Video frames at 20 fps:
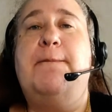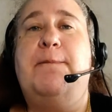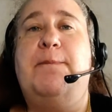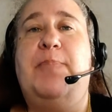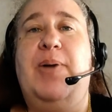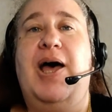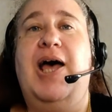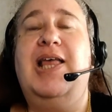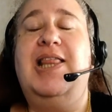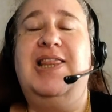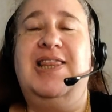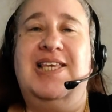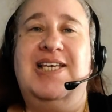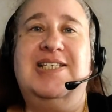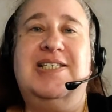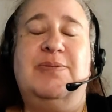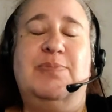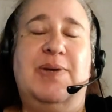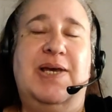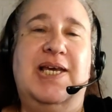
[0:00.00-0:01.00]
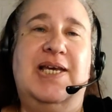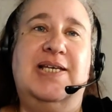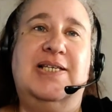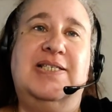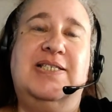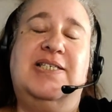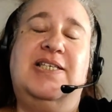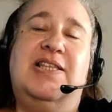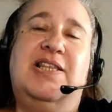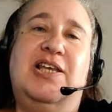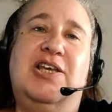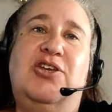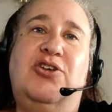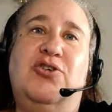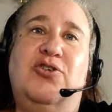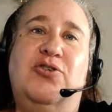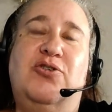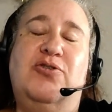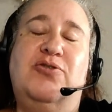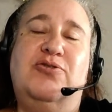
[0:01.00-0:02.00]
but this means that you
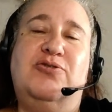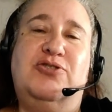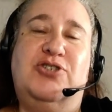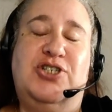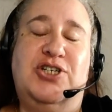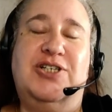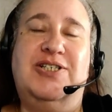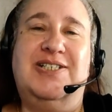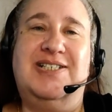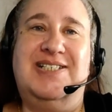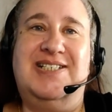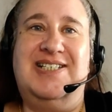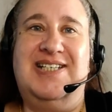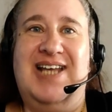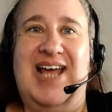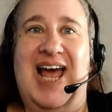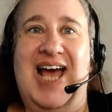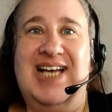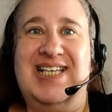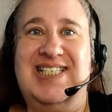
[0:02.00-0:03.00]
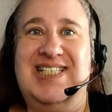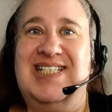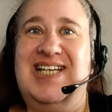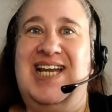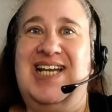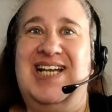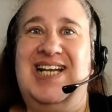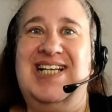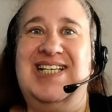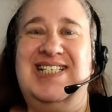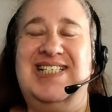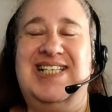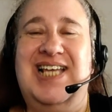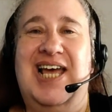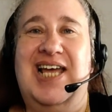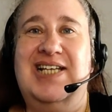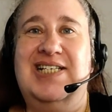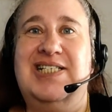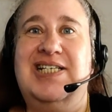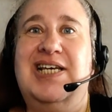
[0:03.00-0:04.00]
shouldn't accidentally
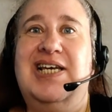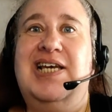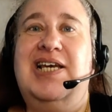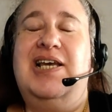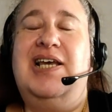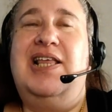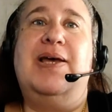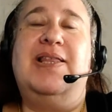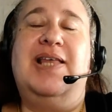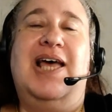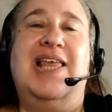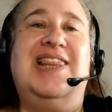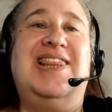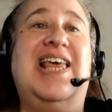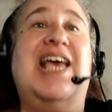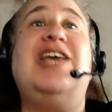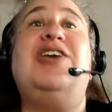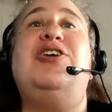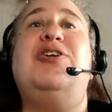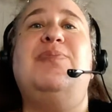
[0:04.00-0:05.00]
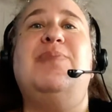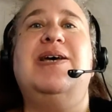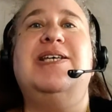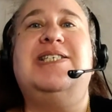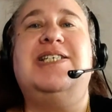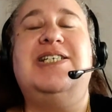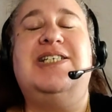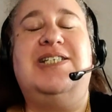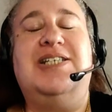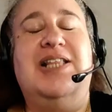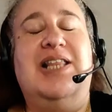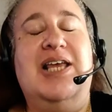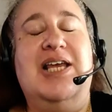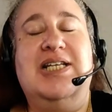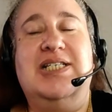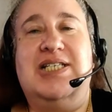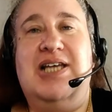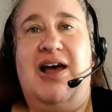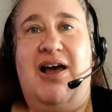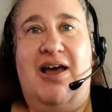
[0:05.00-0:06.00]
send that thank you message to the
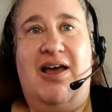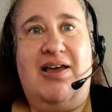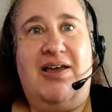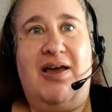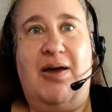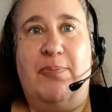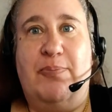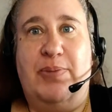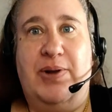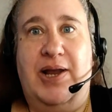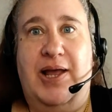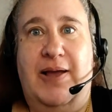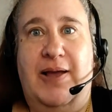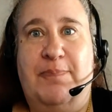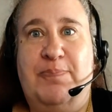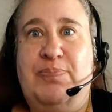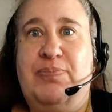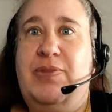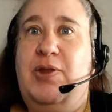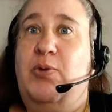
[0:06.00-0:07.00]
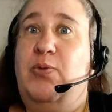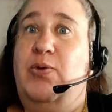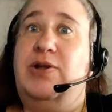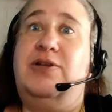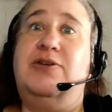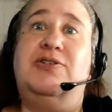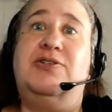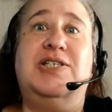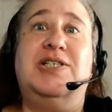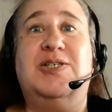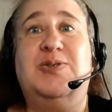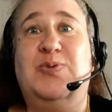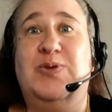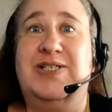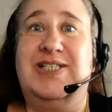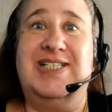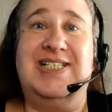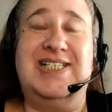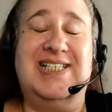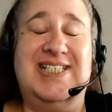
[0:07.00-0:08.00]
entire company when you just
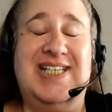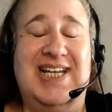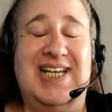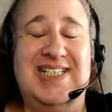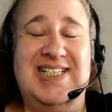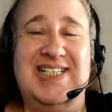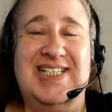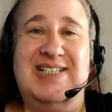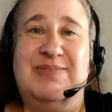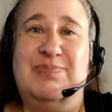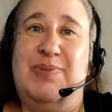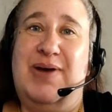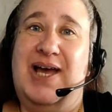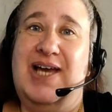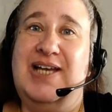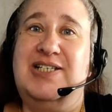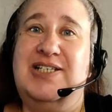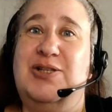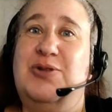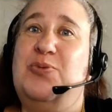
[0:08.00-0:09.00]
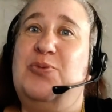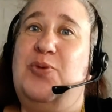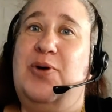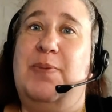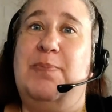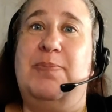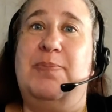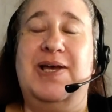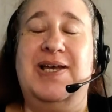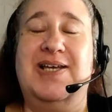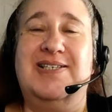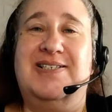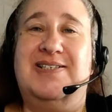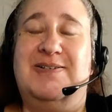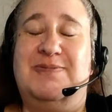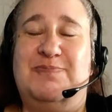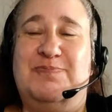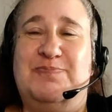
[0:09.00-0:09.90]
wanted to send it back to the one person.